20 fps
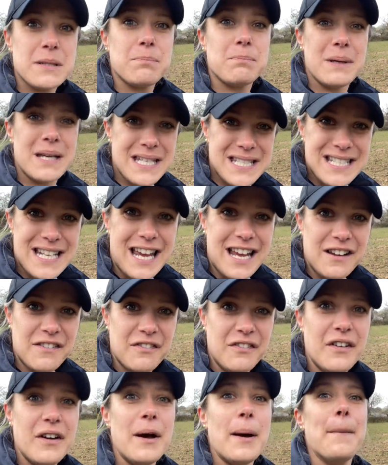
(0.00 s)
Be
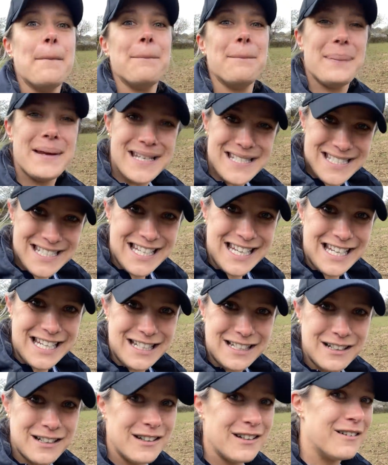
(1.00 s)
safe, be
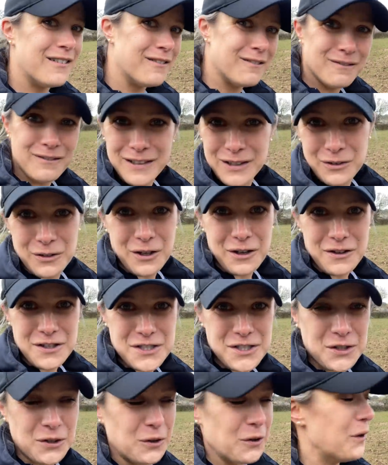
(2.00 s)
seen, we all know the
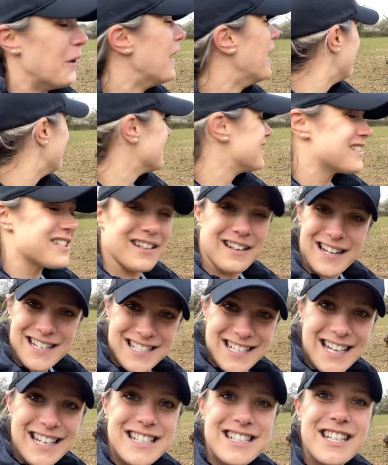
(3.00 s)
score. So let's
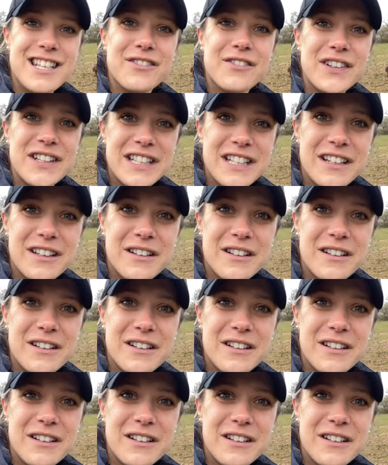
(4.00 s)
get into the video.